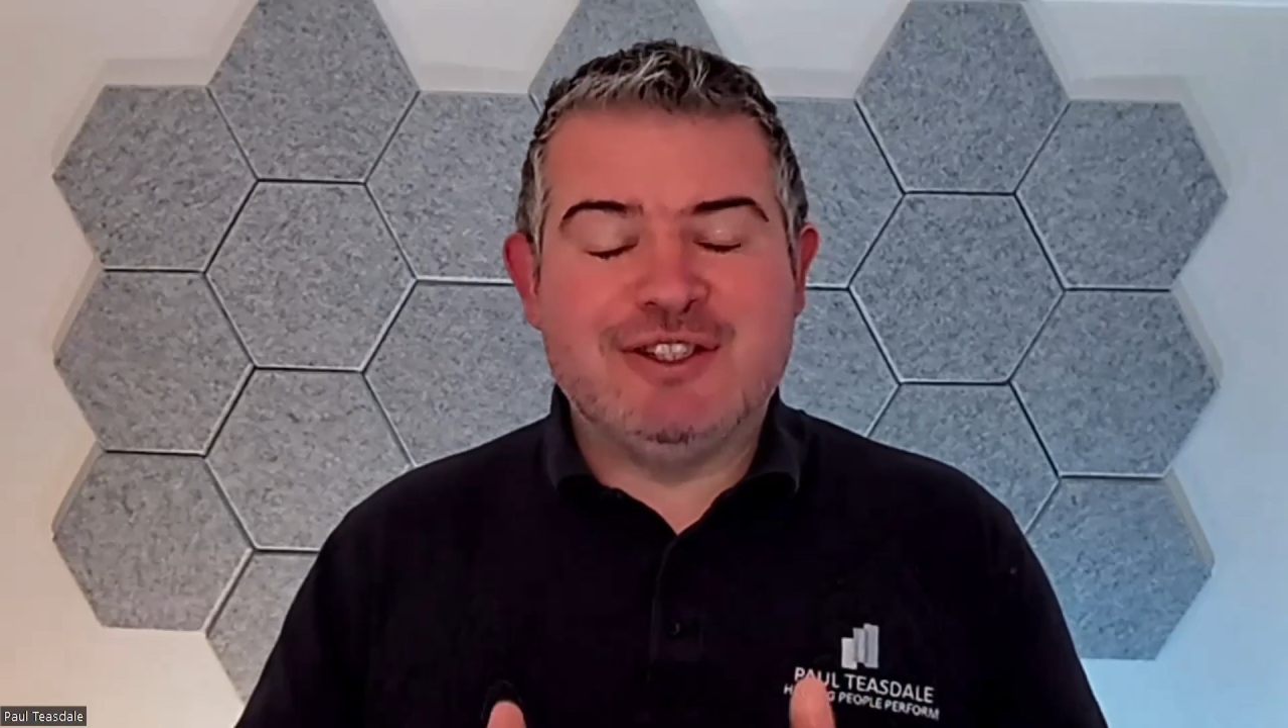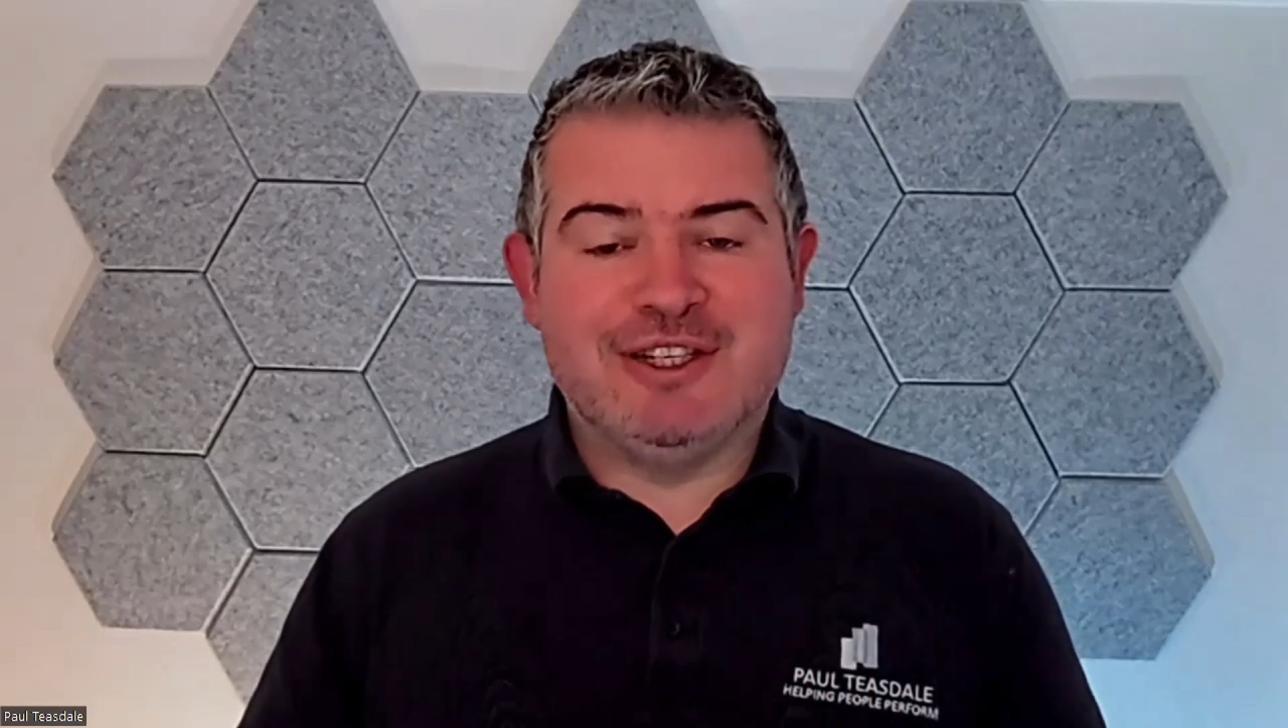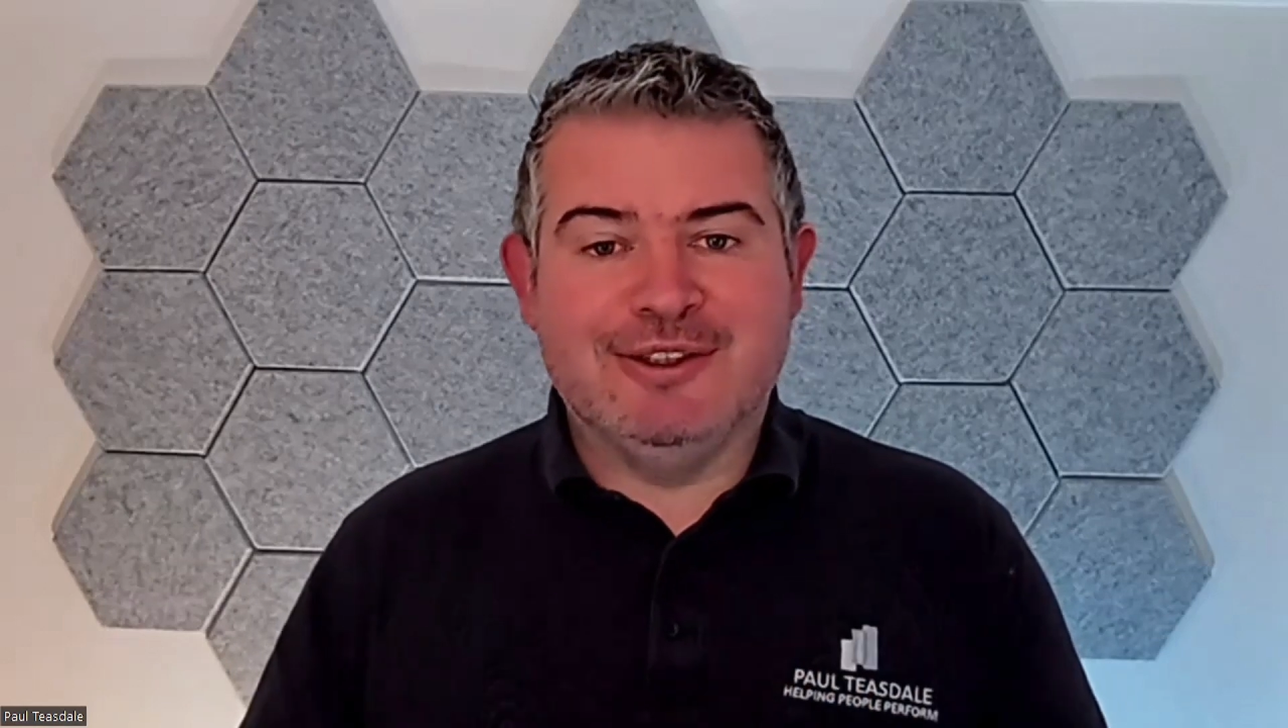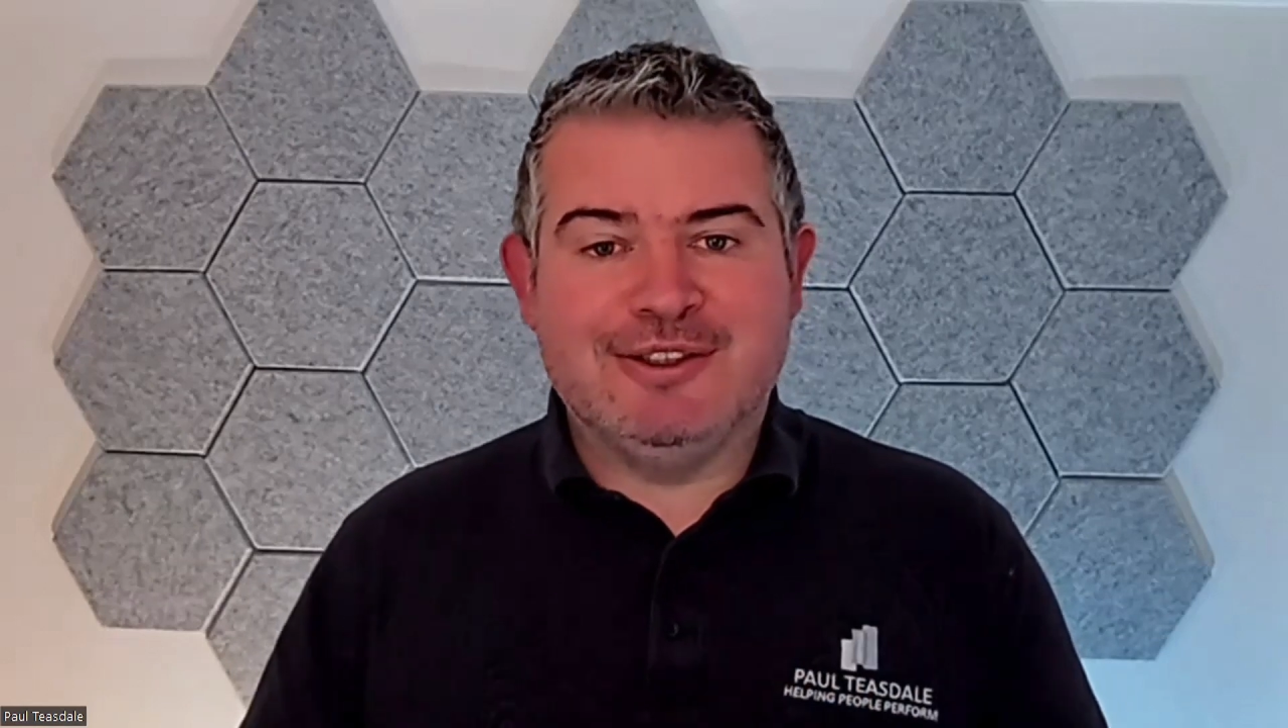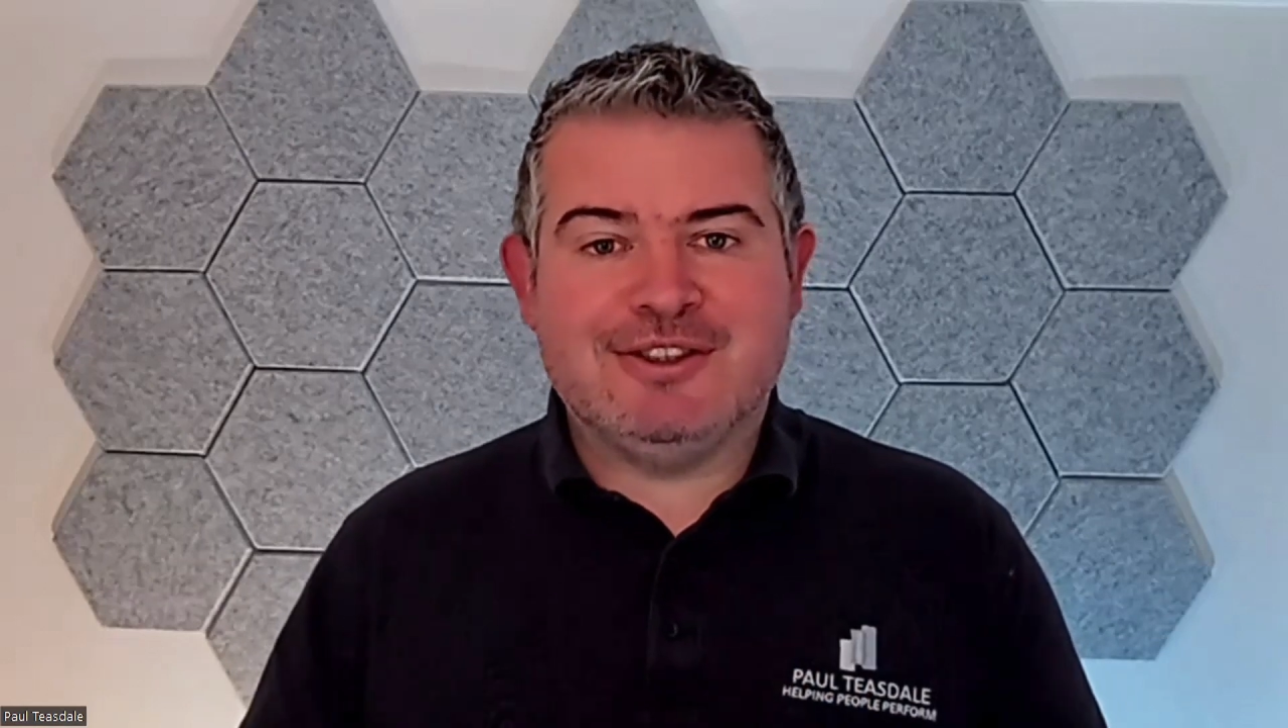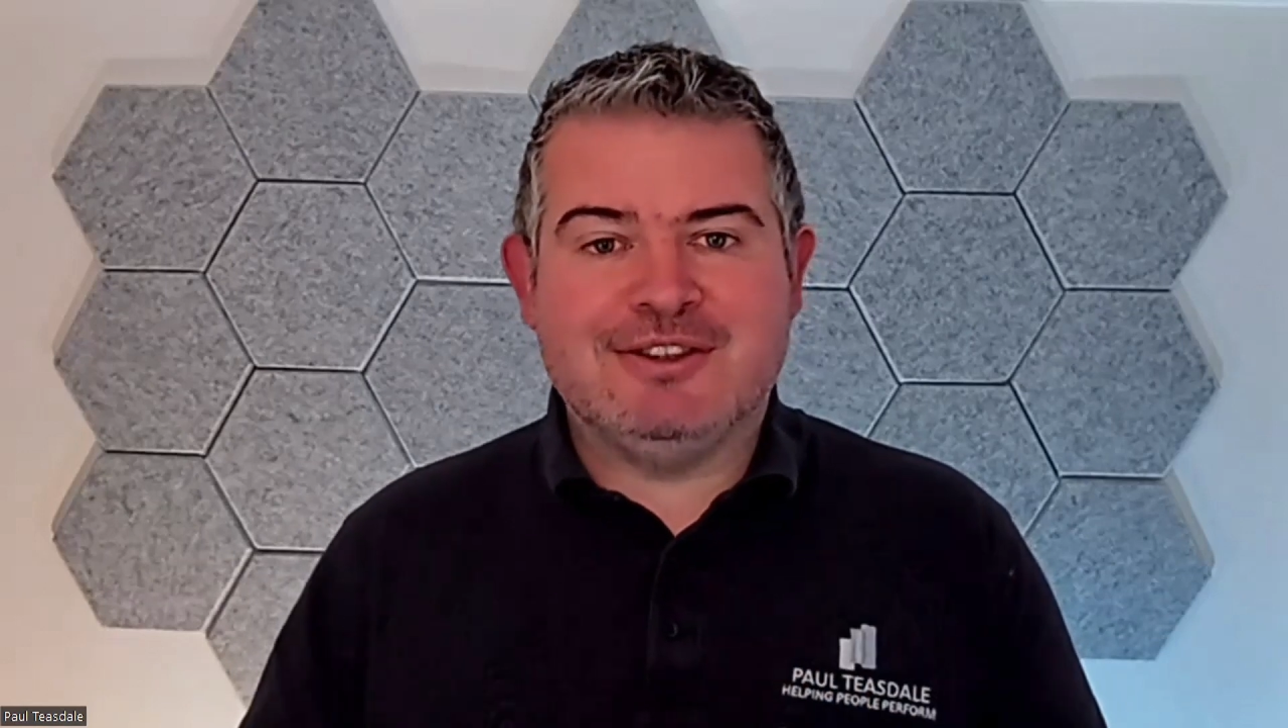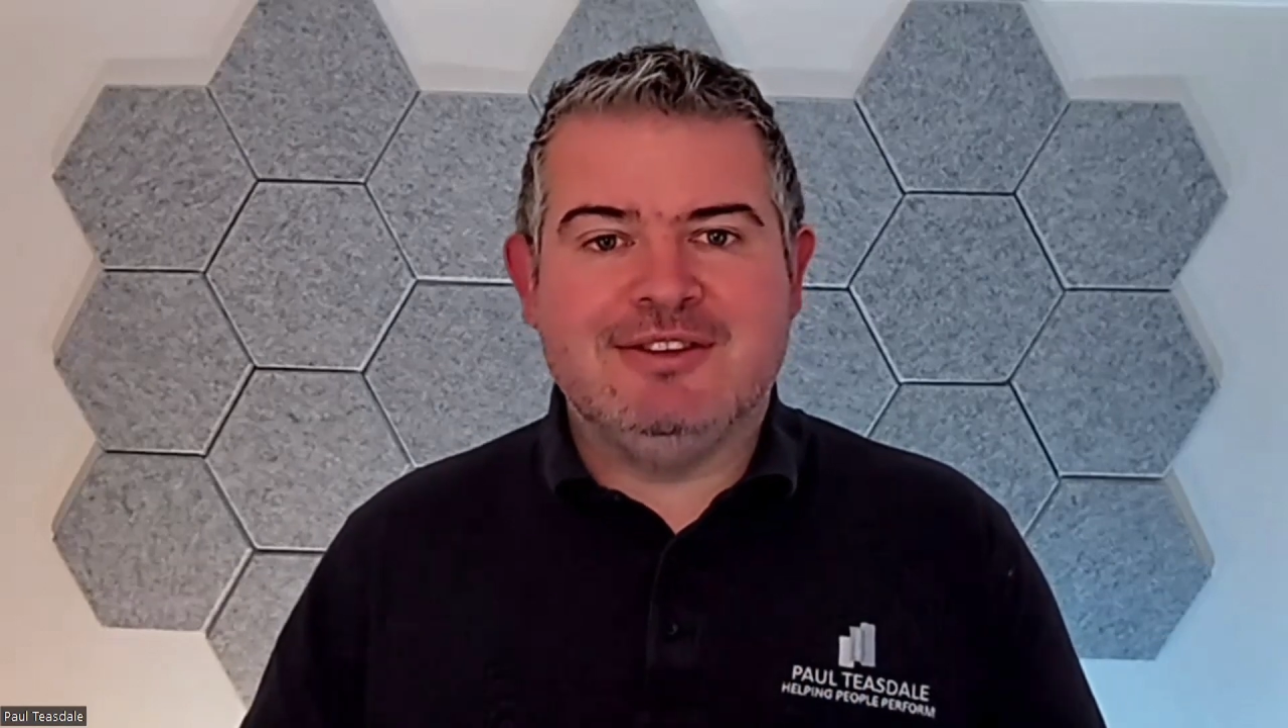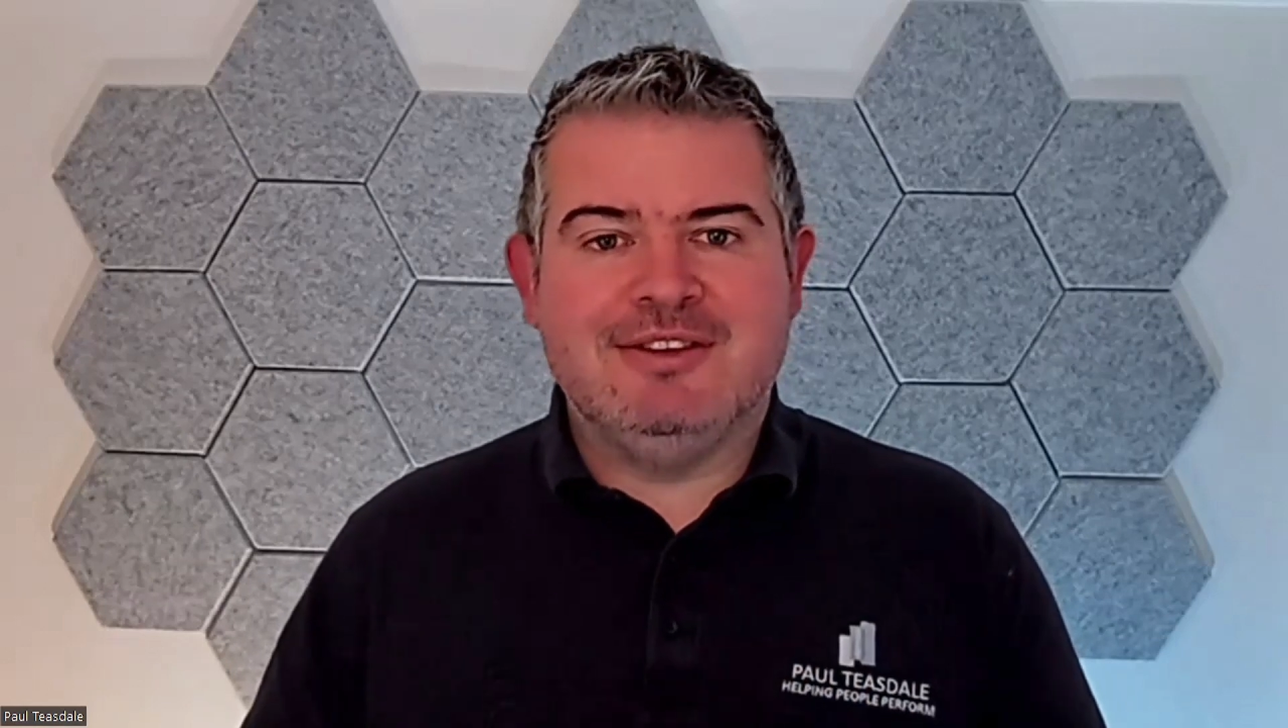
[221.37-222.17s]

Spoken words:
results